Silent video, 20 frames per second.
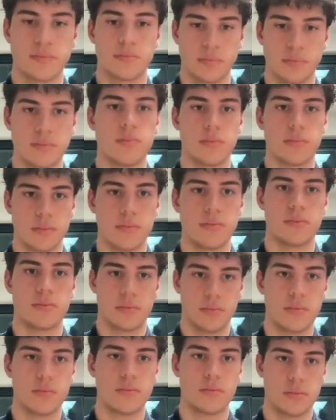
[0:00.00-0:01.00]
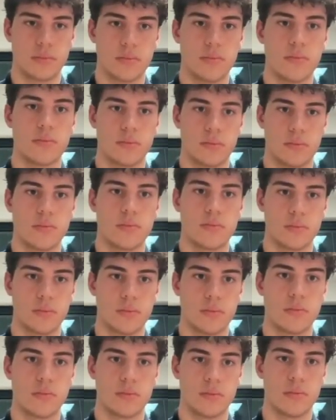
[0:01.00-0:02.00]
And I understand the exclusivity
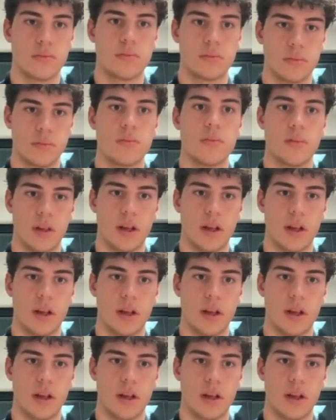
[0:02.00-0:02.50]
part. Okay,